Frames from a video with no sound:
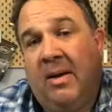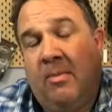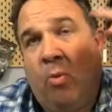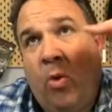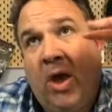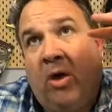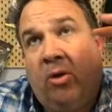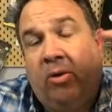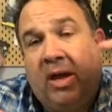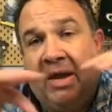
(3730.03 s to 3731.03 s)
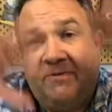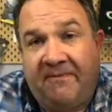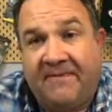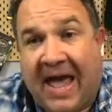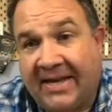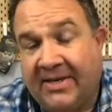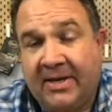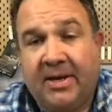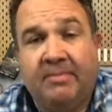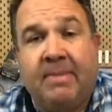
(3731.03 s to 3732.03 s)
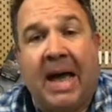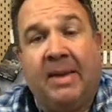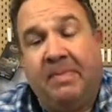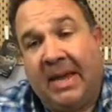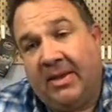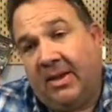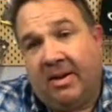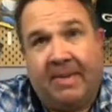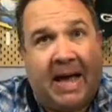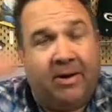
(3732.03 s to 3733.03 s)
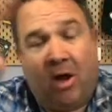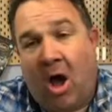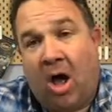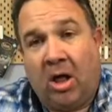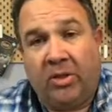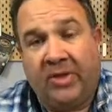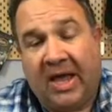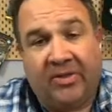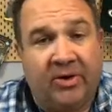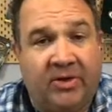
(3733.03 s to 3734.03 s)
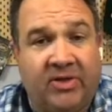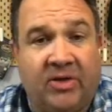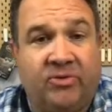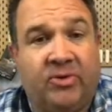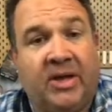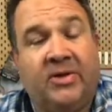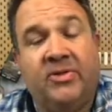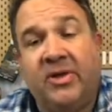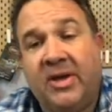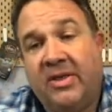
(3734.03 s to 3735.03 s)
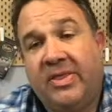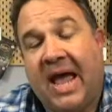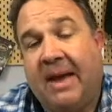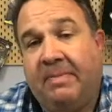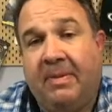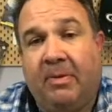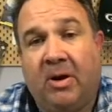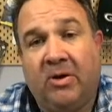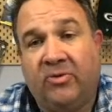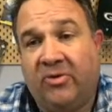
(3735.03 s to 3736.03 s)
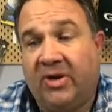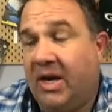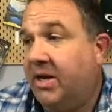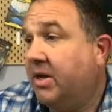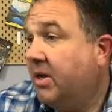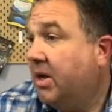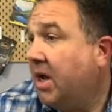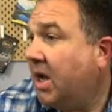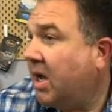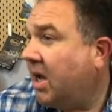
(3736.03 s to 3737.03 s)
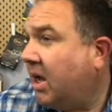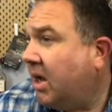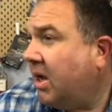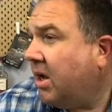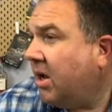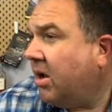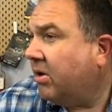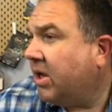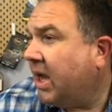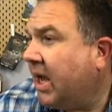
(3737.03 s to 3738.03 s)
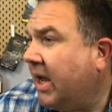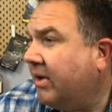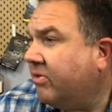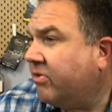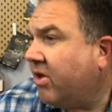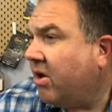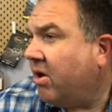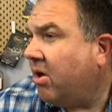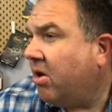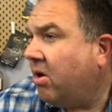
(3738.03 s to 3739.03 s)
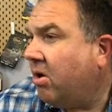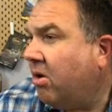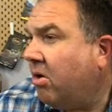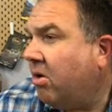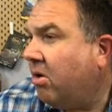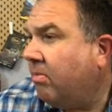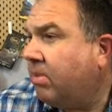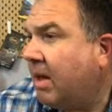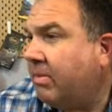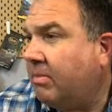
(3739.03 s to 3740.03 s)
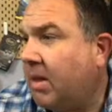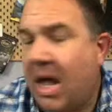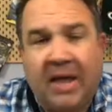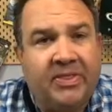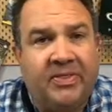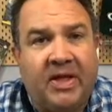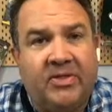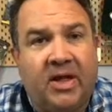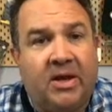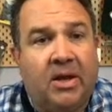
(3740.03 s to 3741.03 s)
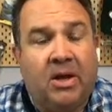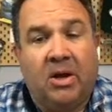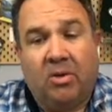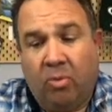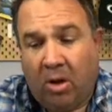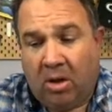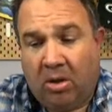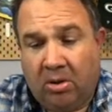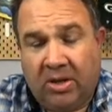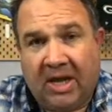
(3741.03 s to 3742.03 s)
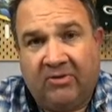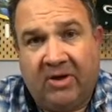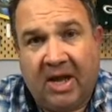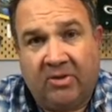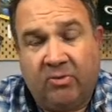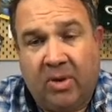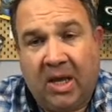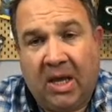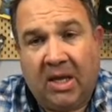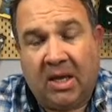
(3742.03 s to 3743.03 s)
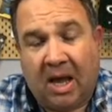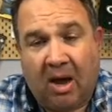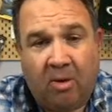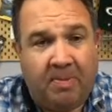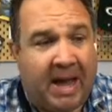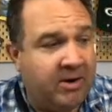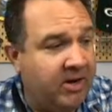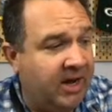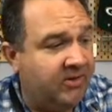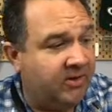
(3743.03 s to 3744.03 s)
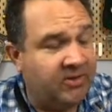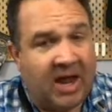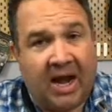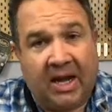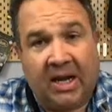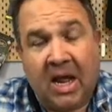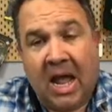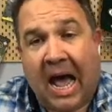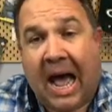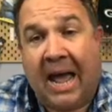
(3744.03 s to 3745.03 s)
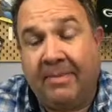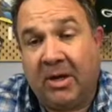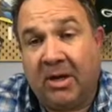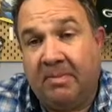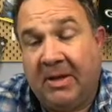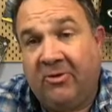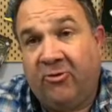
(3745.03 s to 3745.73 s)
will infect my opinion about all the other accessories that people are interested in. Okay, so blah, blah, blah. I think that's it. We'll catch you next week. I hope Battery Day is exciting. I'm going to be